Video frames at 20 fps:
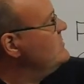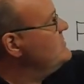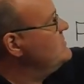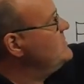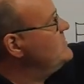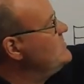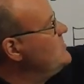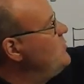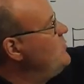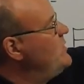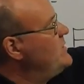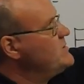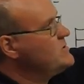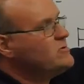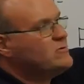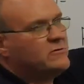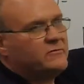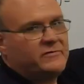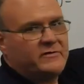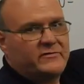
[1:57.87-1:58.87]
residual
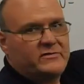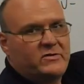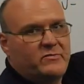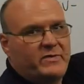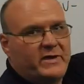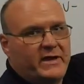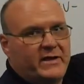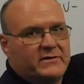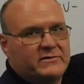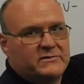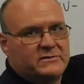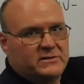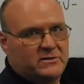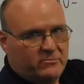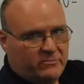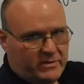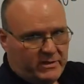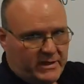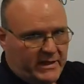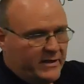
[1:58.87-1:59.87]
pressure of 50 pounds in
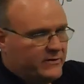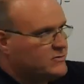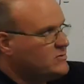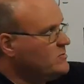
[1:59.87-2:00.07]
a relay or